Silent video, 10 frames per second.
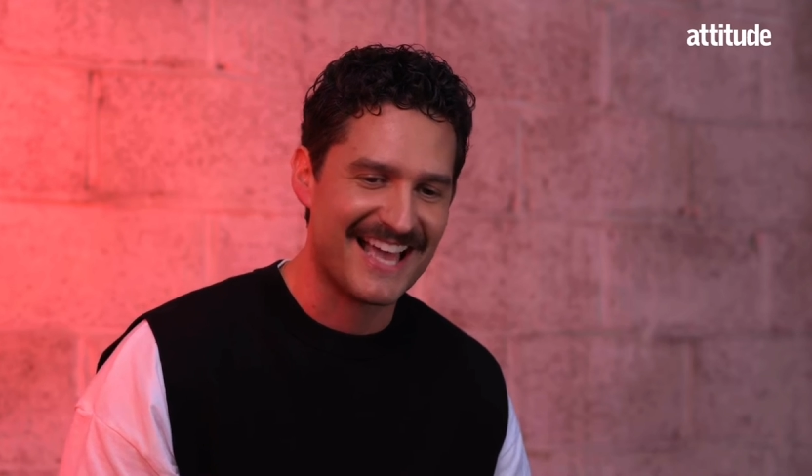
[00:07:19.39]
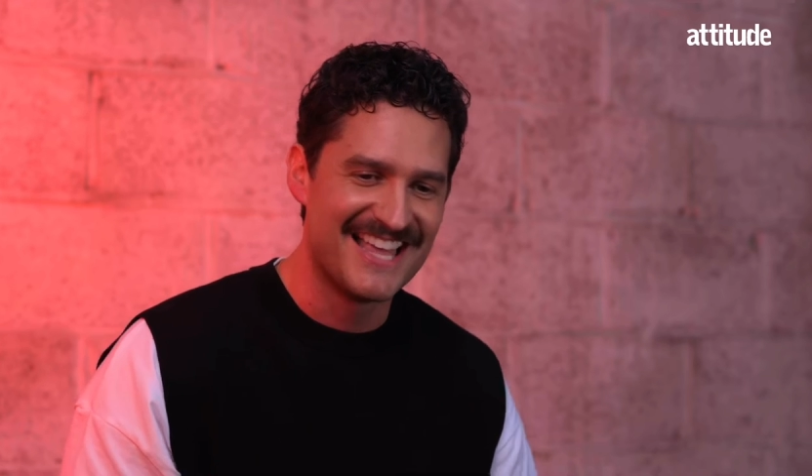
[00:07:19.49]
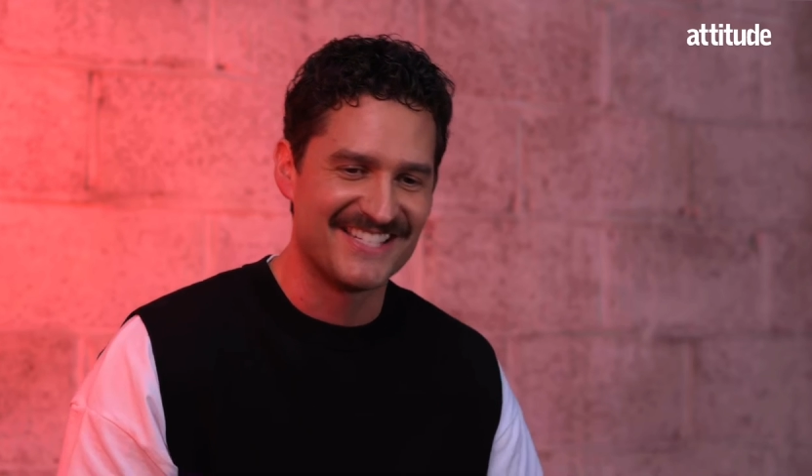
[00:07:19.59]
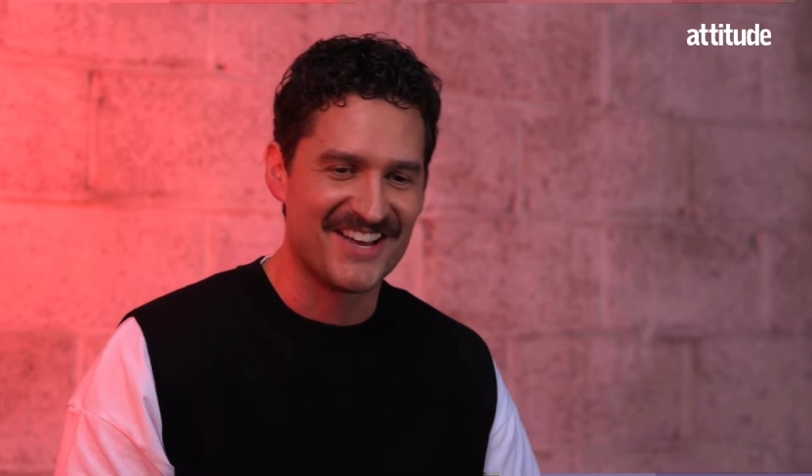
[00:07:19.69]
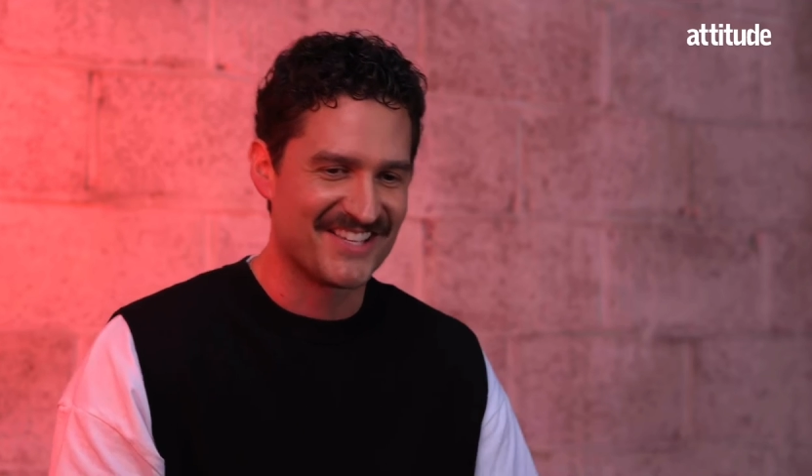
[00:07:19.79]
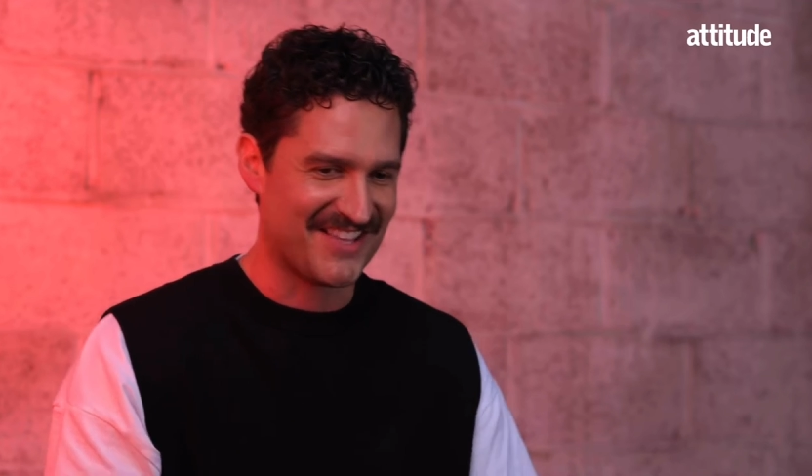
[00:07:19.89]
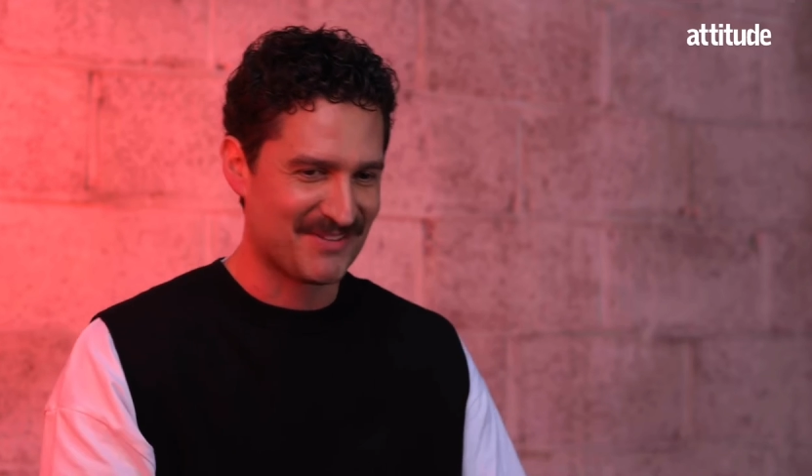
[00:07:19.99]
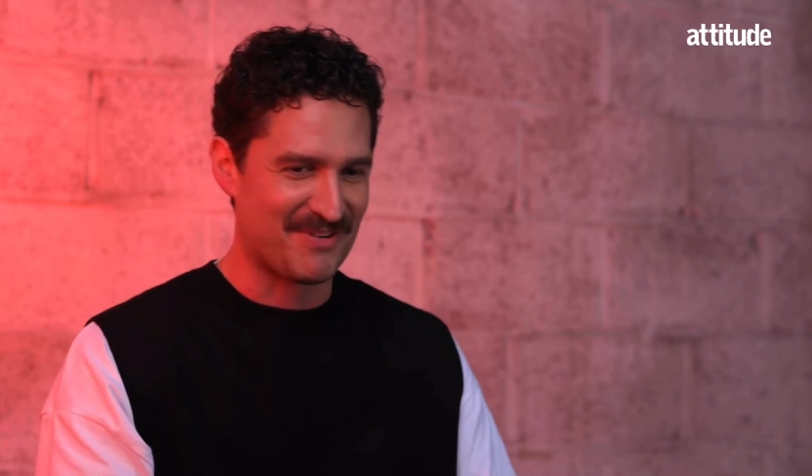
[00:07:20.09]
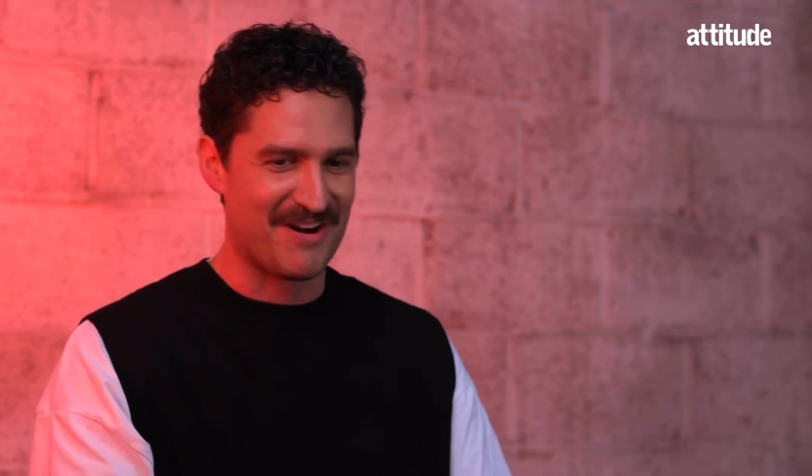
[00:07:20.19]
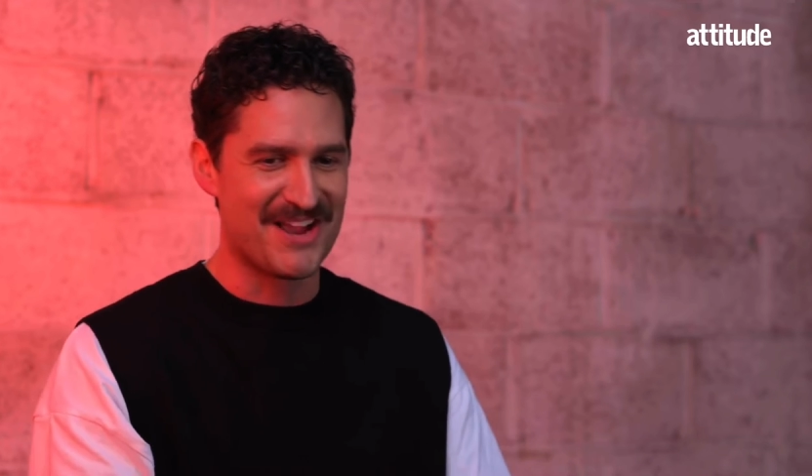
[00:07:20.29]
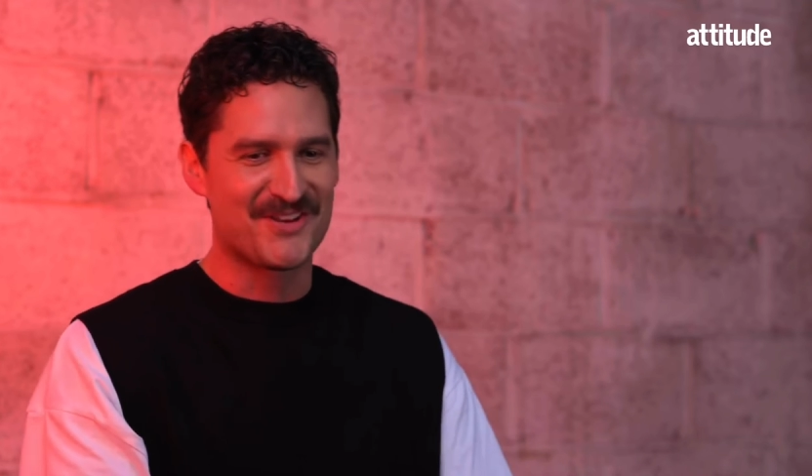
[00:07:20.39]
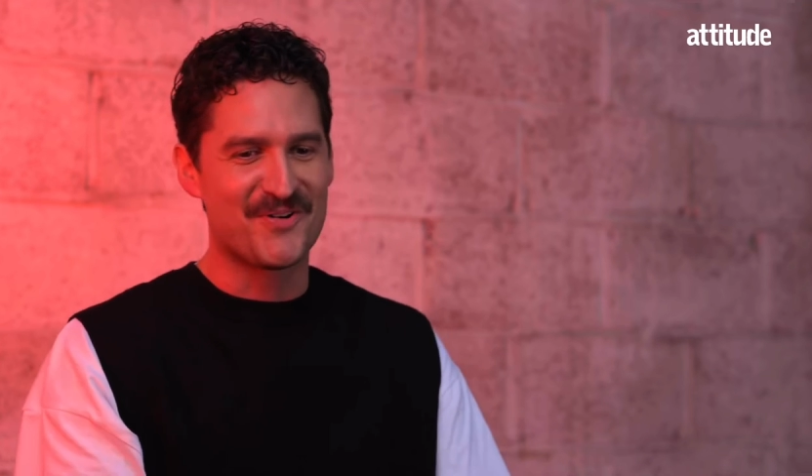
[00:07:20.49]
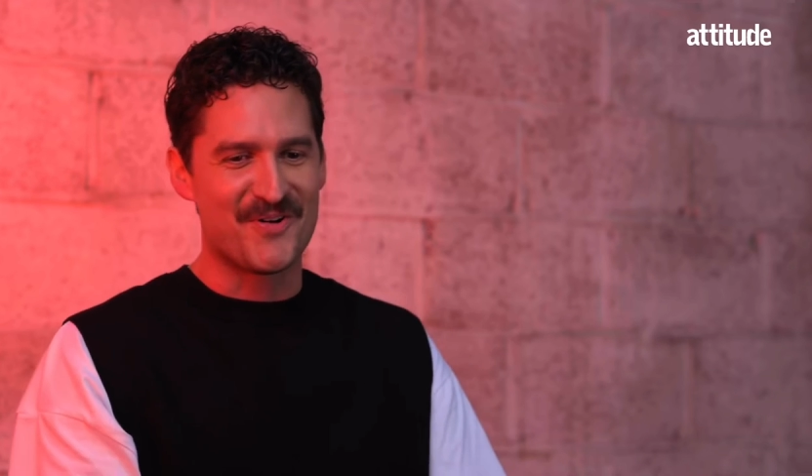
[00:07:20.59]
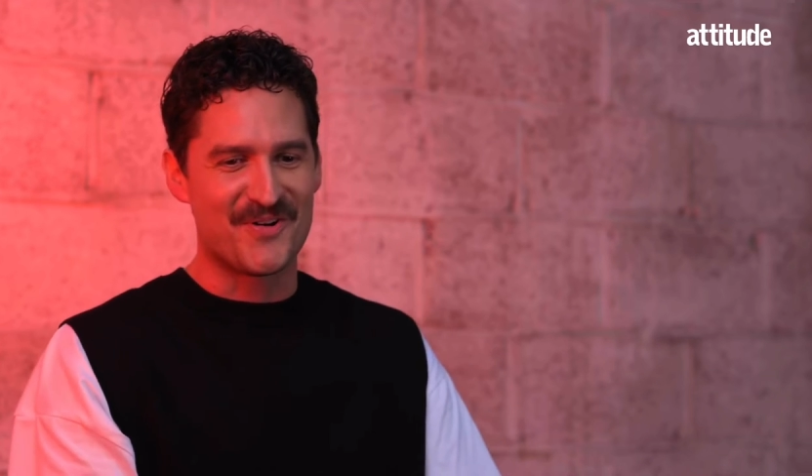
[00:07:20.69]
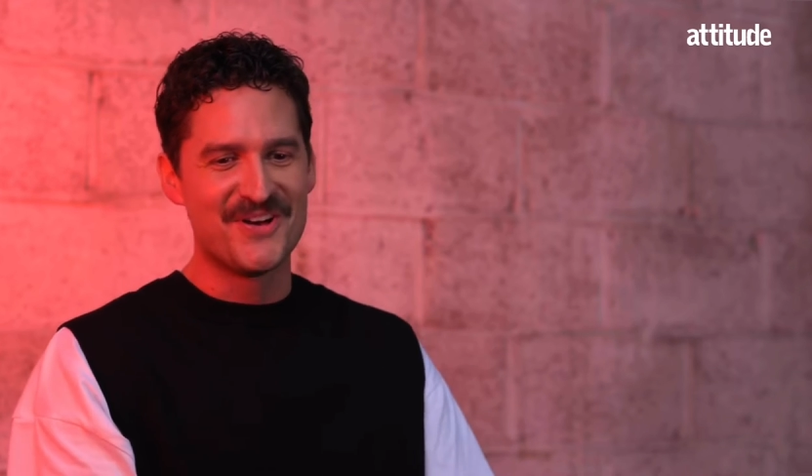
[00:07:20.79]
and I think that's where I
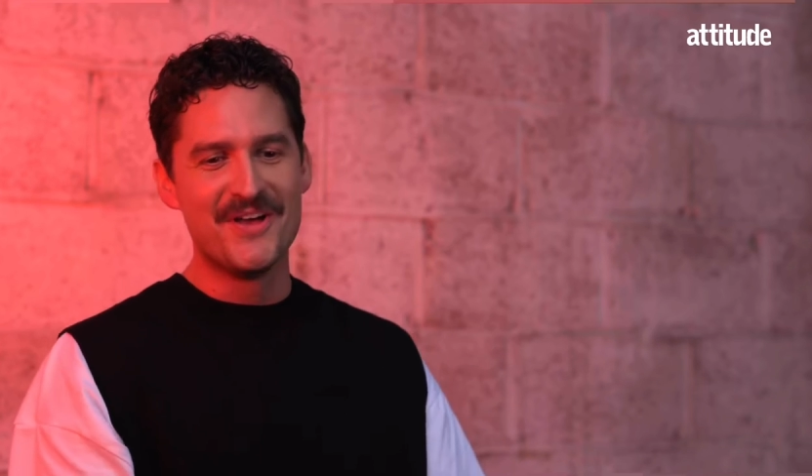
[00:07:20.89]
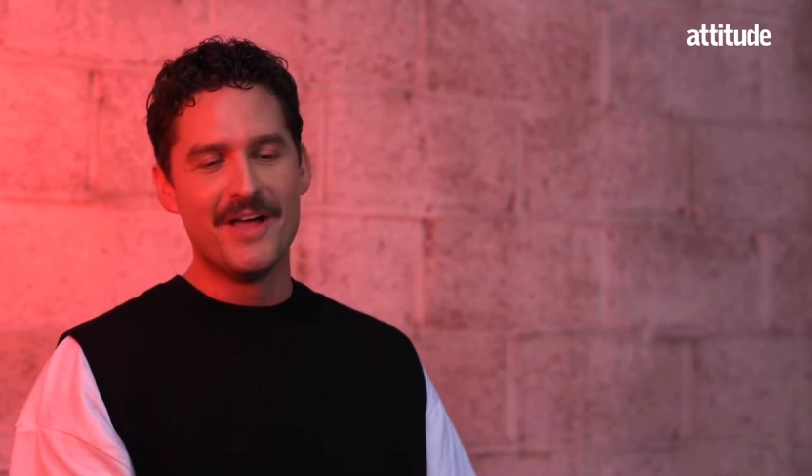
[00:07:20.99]
caught